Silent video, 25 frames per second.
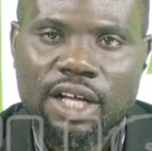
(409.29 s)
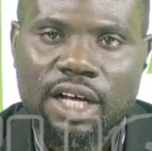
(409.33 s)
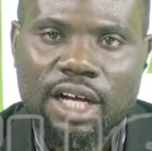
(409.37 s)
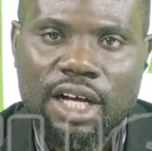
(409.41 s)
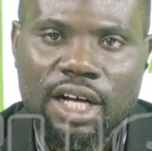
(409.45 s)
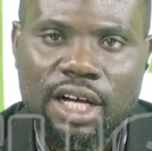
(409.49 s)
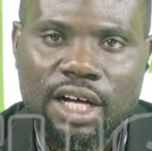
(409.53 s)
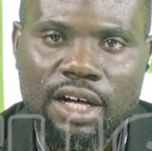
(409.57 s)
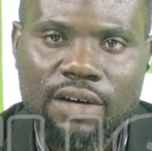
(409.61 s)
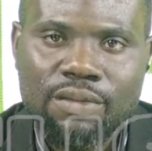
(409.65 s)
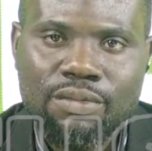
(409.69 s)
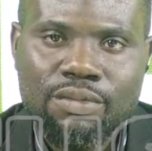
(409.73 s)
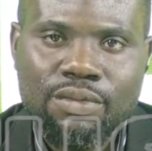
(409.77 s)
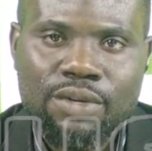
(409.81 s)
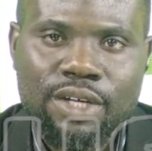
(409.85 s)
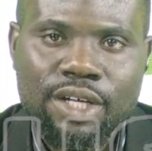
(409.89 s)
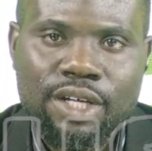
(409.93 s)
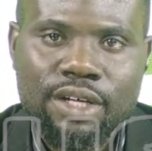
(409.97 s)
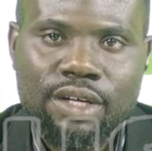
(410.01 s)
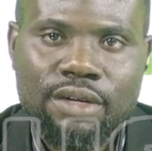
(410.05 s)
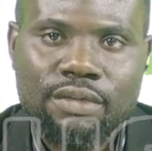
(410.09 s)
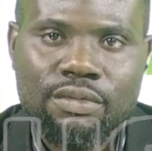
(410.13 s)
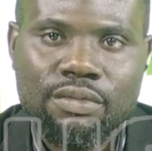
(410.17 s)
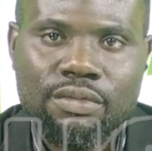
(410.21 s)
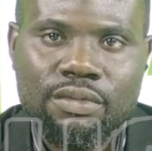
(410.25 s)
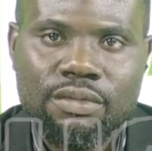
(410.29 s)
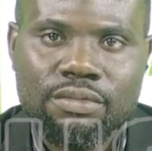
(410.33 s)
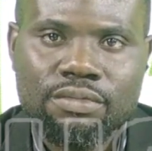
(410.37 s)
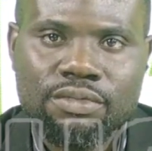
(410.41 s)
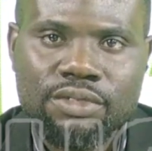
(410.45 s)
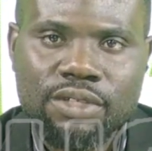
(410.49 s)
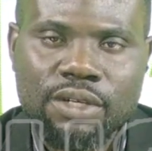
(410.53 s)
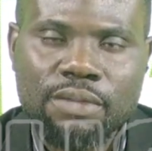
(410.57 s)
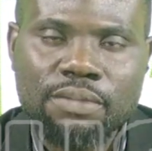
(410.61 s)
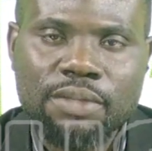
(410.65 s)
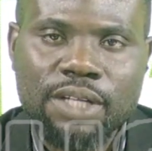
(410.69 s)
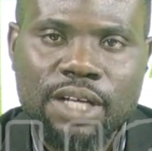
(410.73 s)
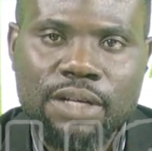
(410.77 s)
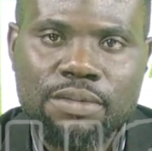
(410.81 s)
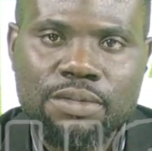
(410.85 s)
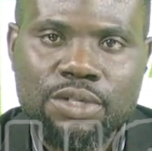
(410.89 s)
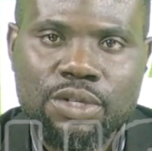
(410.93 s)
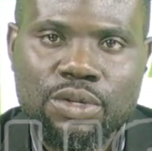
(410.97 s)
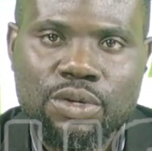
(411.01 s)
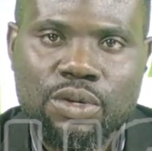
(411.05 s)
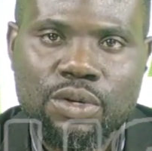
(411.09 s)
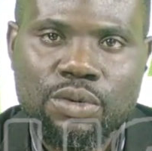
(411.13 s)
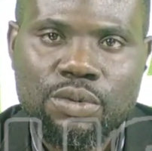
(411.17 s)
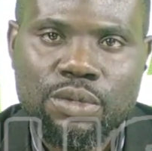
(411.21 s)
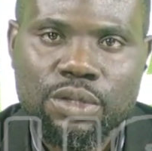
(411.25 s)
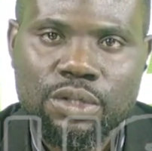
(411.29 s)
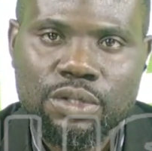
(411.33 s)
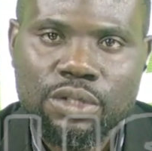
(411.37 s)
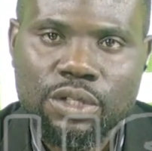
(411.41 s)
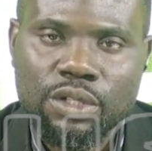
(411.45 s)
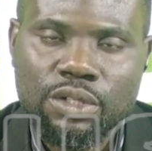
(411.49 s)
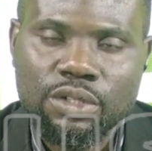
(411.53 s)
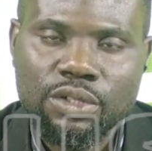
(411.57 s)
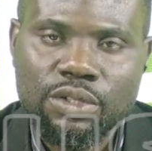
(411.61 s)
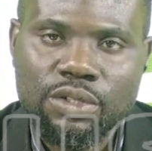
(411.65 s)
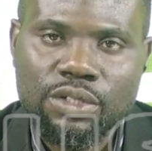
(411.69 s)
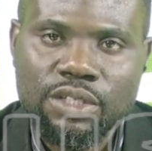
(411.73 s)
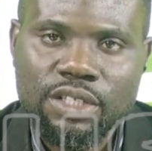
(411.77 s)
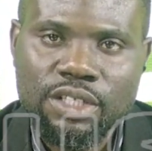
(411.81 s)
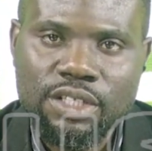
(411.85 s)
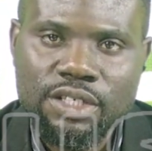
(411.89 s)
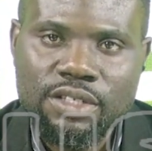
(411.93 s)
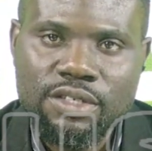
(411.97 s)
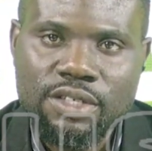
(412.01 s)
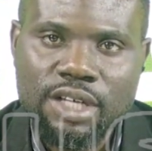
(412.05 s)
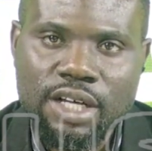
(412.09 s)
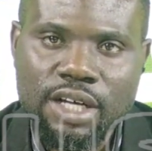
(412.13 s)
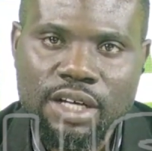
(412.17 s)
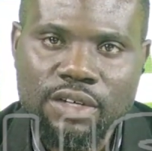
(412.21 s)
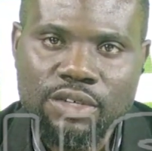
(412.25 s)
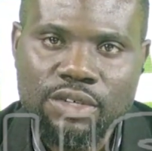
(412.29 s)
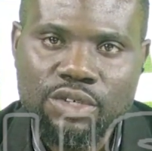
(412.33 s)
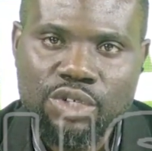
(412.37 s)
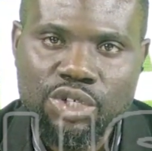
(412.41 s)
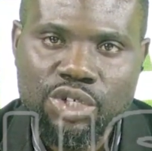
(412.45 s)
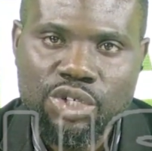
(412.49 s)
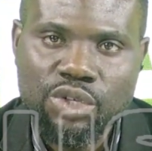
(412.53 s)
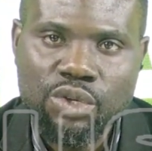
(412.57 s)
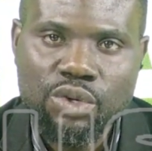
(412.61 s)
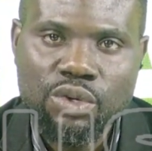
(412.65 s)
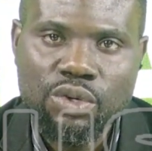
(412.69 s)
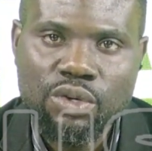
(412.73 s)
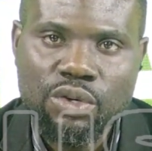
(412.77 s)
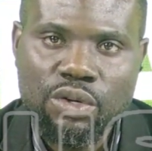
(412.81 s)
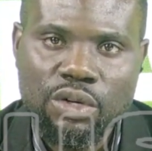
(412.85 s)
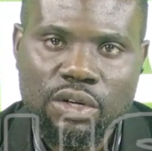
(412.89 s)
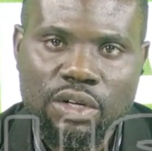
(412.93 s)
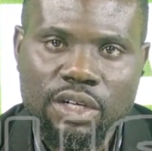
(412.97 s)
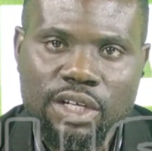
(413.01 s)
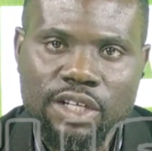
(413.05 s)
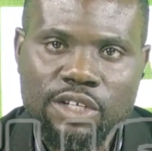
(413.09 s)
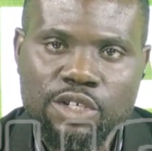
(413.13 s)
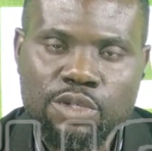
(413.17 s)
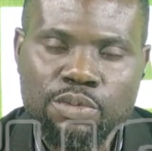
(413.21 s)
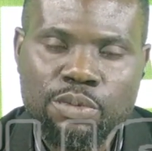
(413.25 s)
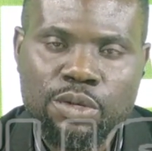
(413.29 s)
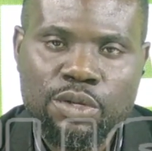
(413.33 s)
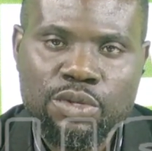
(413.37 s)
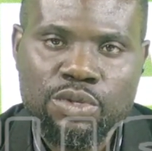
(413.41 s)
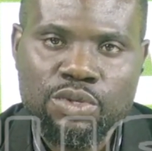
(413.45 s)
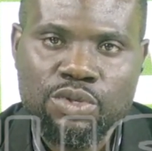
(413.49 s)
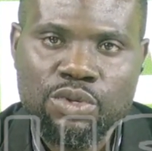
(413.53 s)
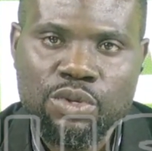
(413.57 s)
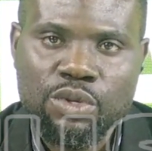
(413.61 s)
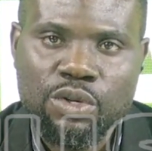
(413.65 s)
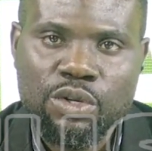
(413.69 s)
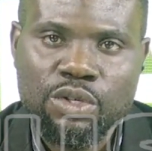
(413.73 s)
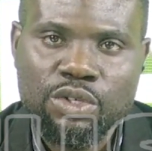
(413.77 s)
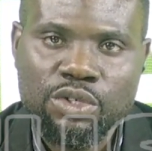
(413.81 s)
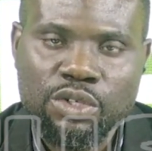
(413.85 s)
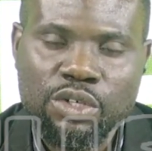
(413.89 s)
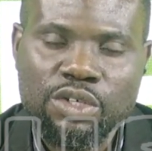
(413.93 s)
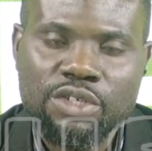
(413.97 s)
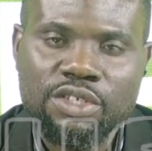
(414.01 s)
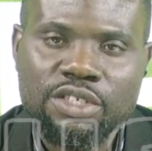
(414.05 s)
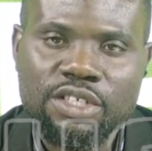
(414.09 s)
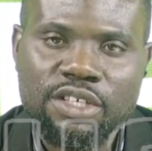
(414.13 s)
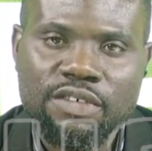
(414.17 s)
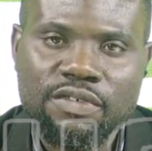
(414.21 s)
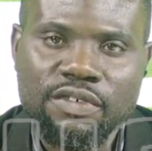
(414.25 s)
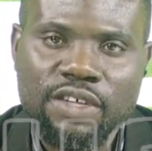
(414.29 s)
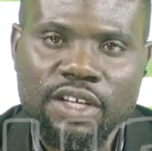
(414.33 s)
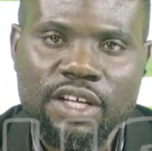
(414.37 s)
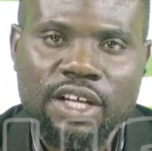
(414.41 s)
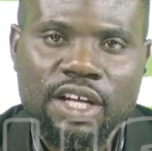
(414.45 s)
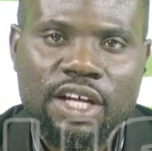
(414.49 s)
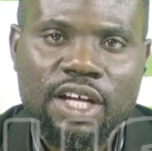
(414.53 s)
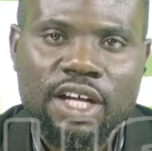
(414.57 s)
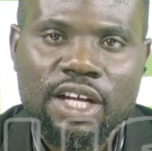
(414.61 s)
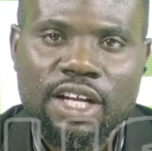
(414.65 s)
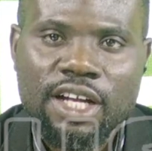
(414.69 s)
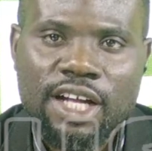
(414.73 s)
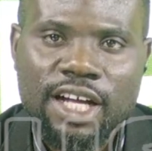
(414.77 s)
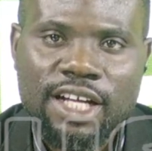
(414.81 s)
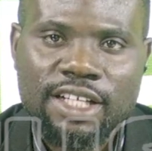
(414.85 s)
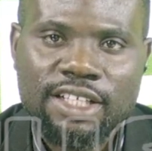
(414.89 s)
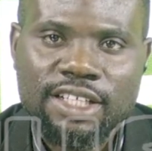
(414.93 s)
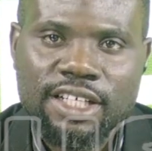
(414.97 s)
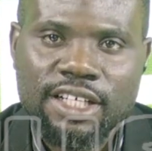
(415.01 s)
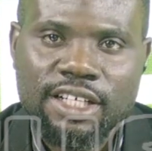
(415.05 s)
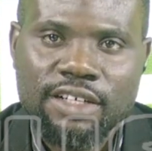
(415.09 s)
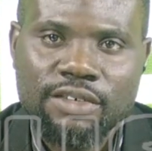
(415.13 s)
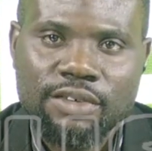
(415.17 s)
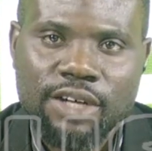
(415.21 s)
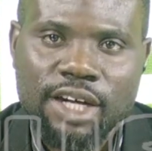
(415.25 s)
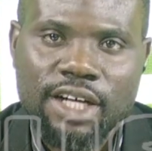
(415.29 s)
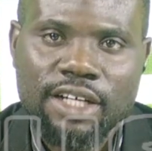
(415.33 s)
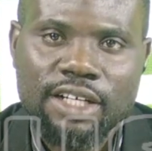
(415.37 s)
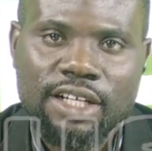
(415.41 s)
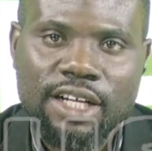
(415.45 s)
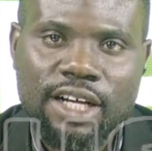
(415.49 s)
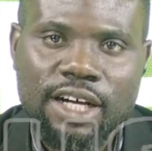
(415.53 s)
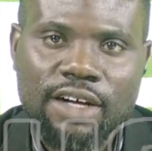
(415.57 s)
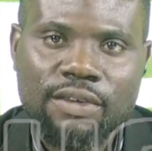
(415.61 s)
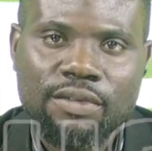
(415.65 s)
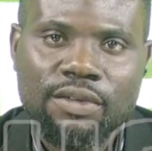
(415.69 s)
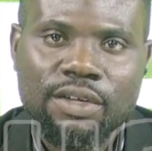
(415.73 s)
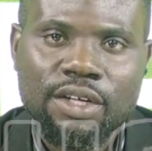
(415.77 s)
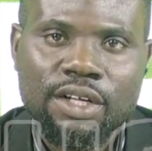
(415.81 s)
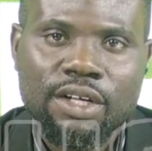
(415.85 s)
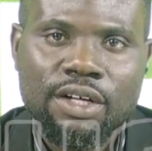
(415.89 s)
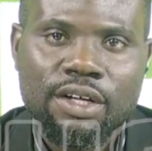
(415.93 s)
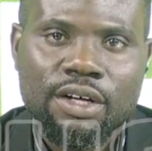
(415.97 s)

Uh, we Sometimes ago, we talked on this uh, show, on the sports show on Trust TV, that uh, right now,